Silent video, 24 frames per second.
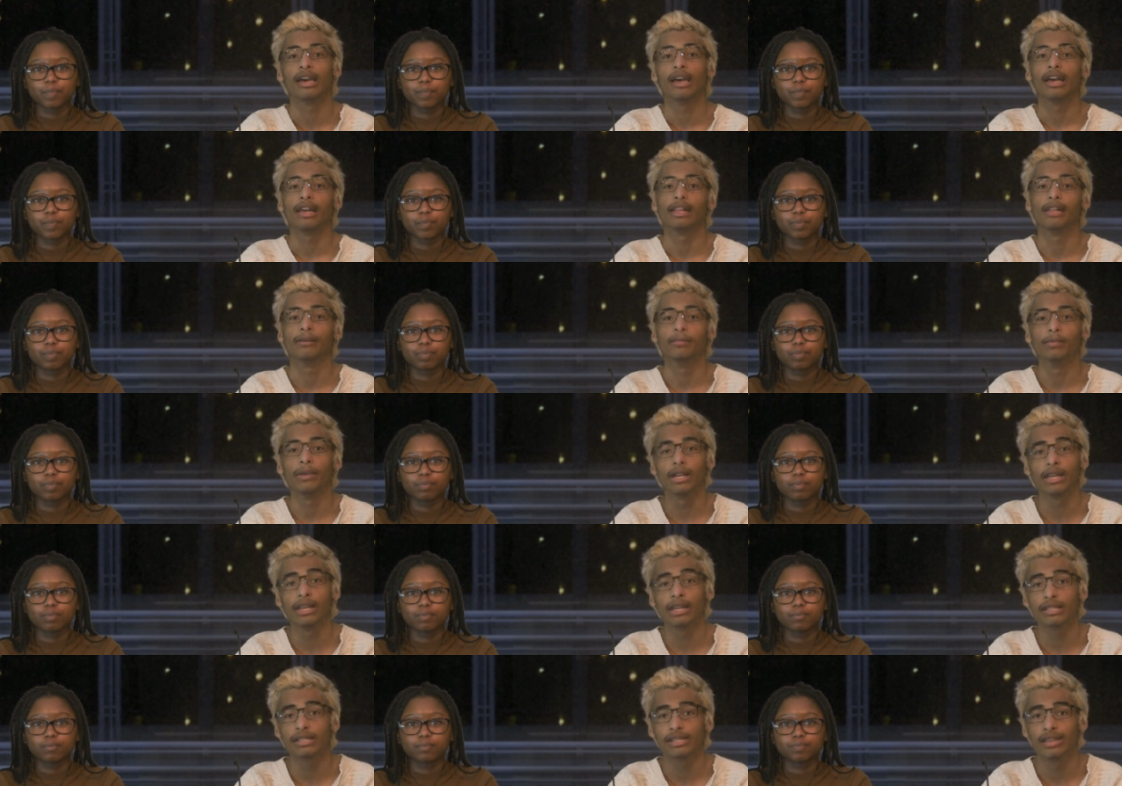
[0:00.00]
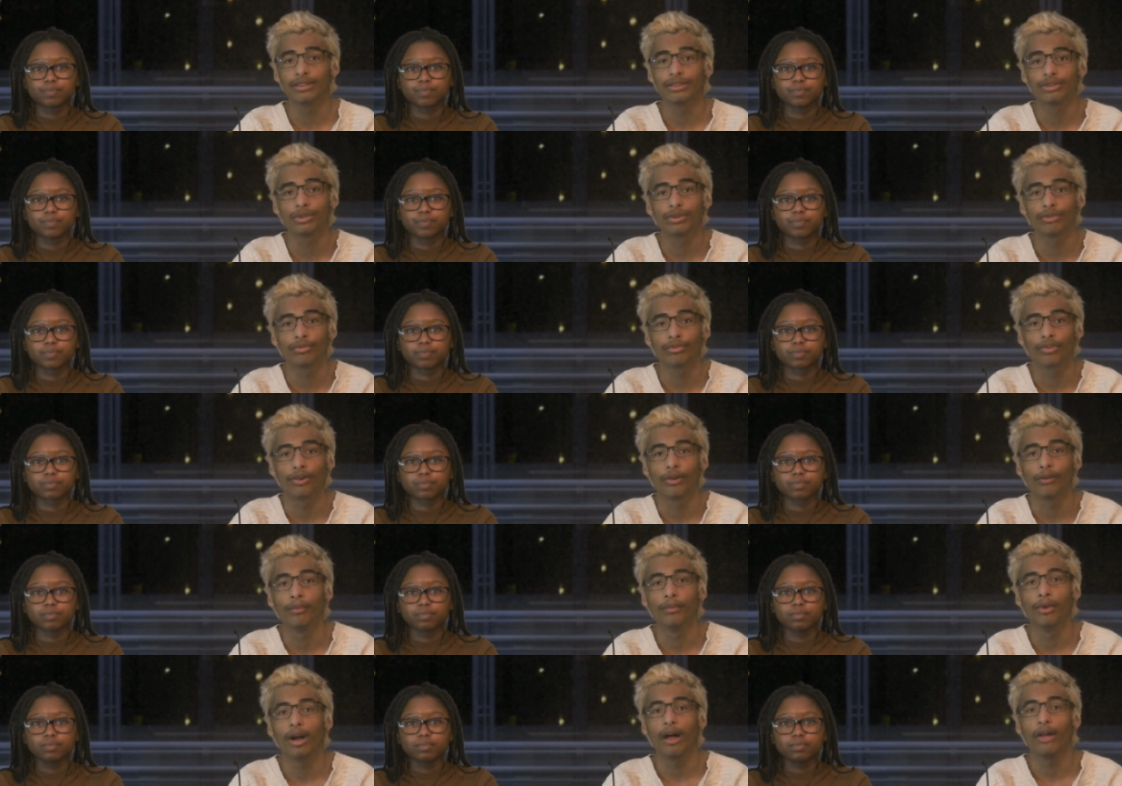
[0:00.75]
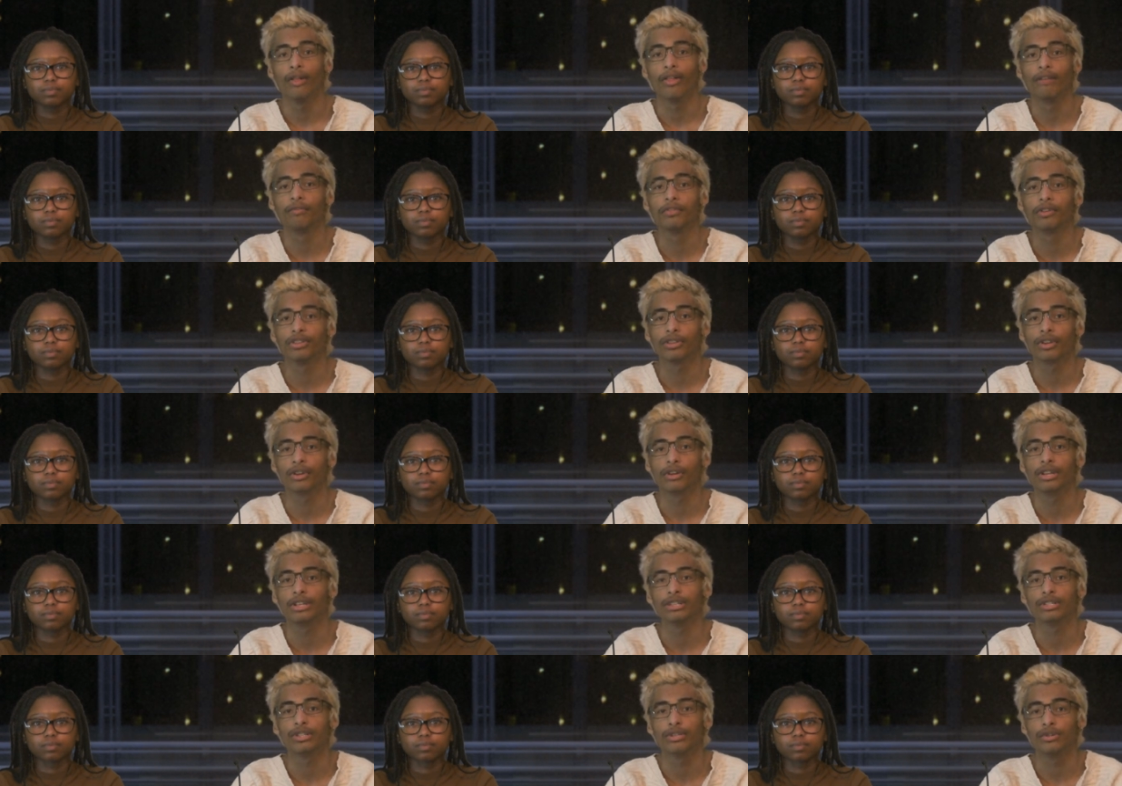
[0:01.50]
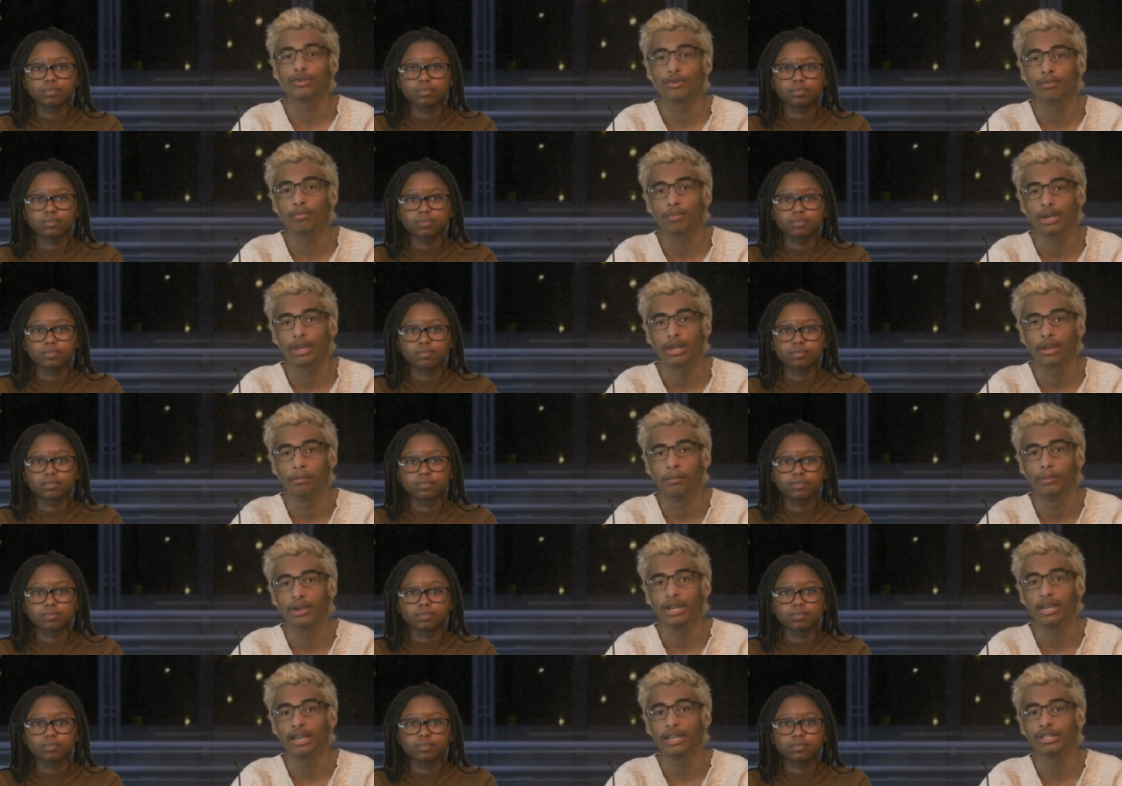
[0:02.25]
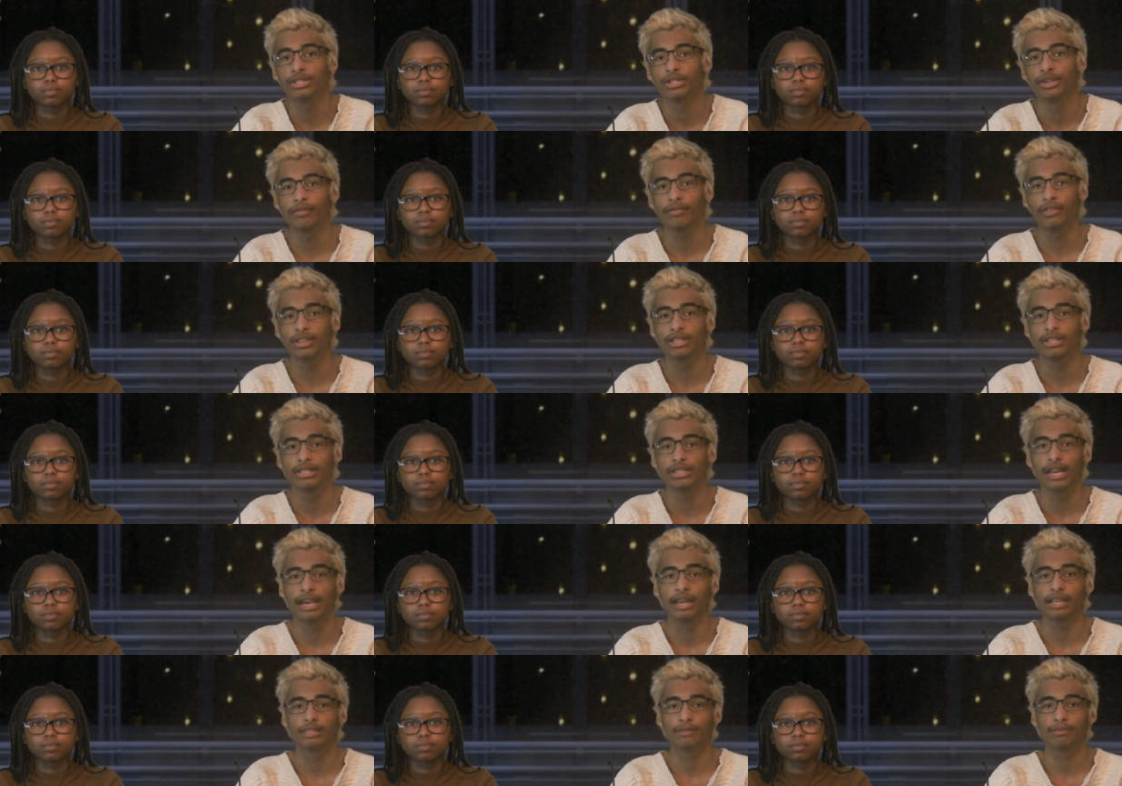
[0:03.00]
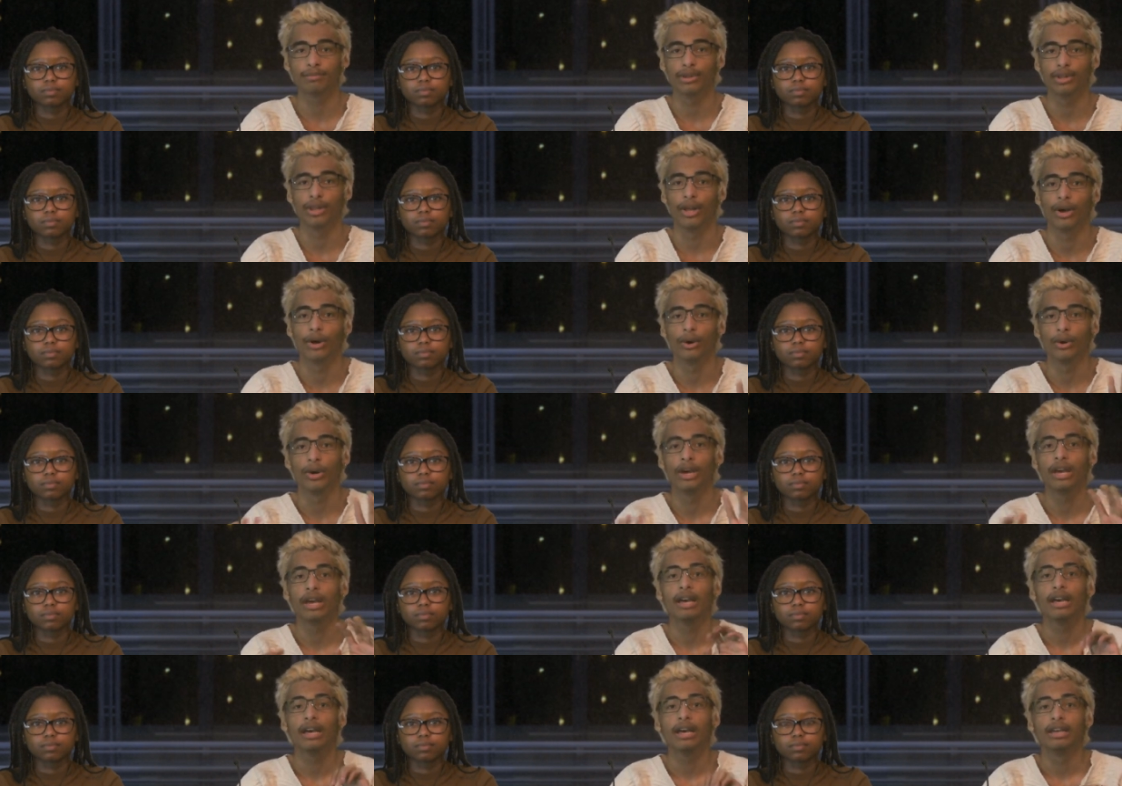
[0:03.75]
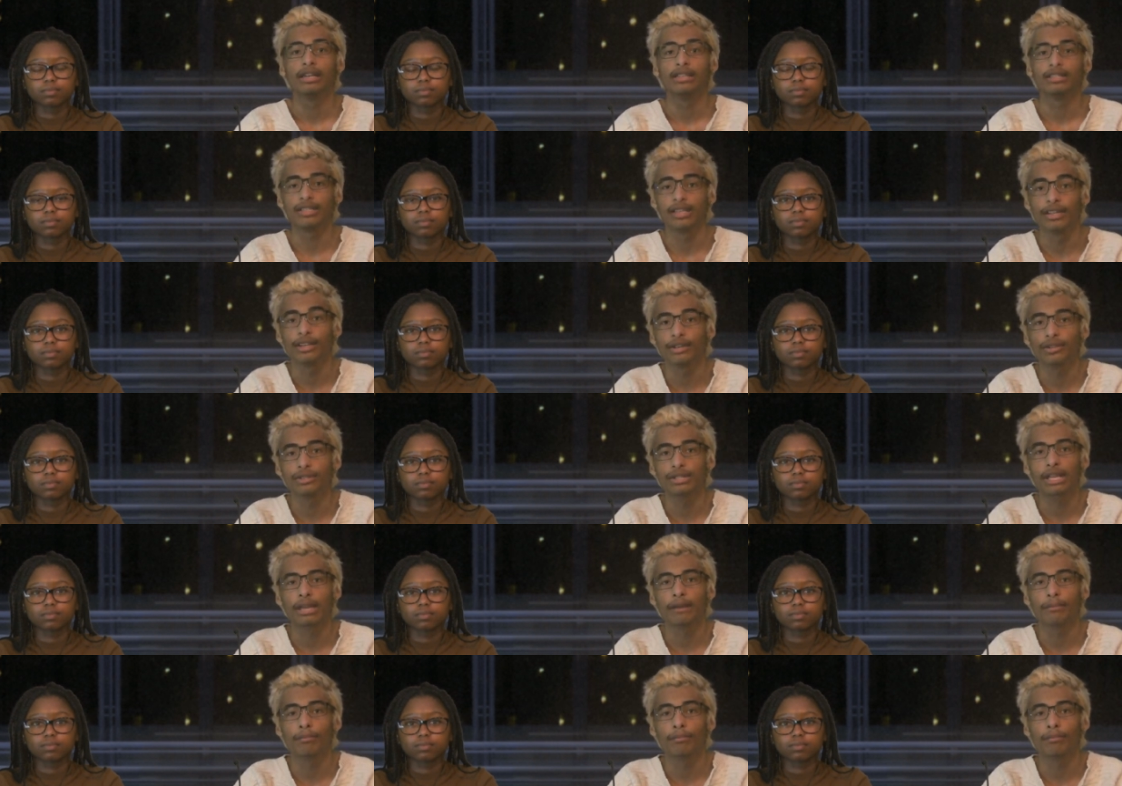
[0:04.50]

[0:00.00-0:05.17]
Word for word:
Speaker 1: in the Media Center from 11.30 to 2 p.m. Each of these dates below, seniors can